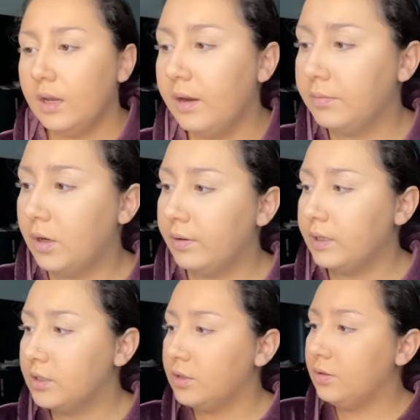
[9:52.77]
I'm going
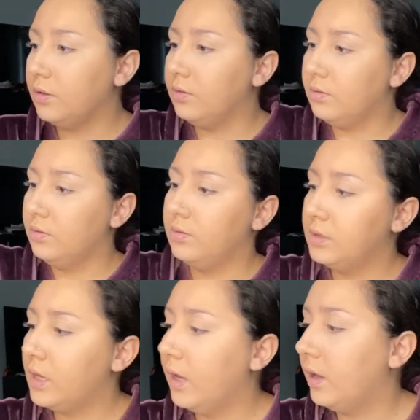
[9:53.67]
to use
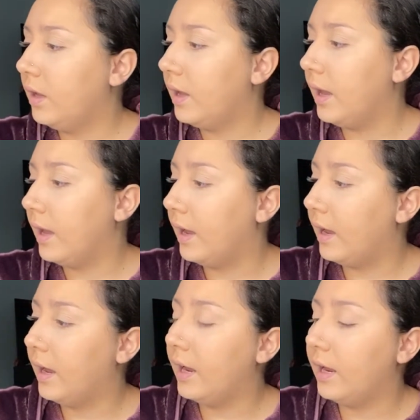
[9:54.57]

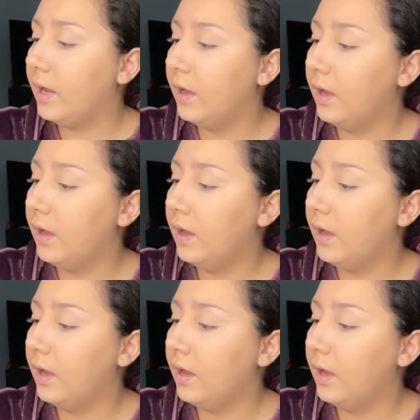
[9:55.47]
a